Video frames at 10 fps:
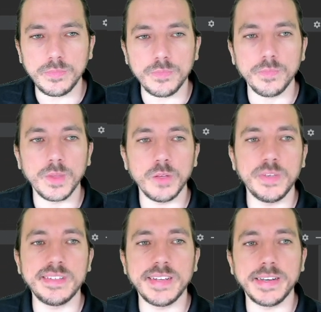
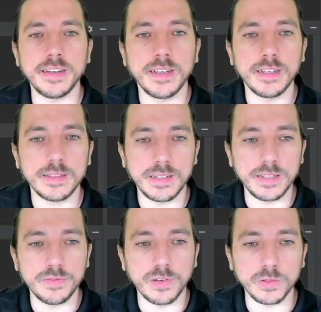within the
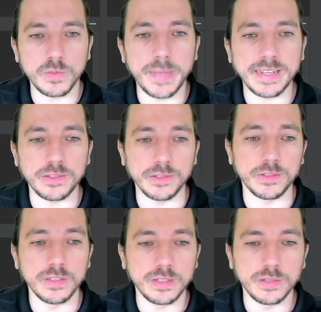default method,
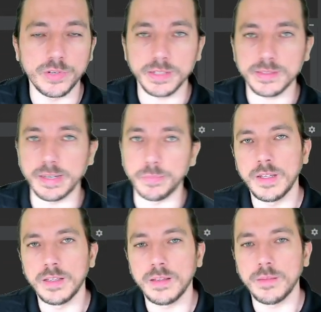for example.
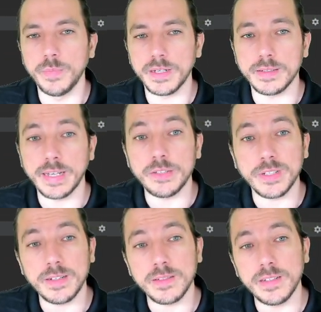Because as you
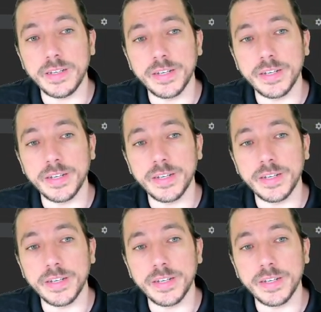can see here,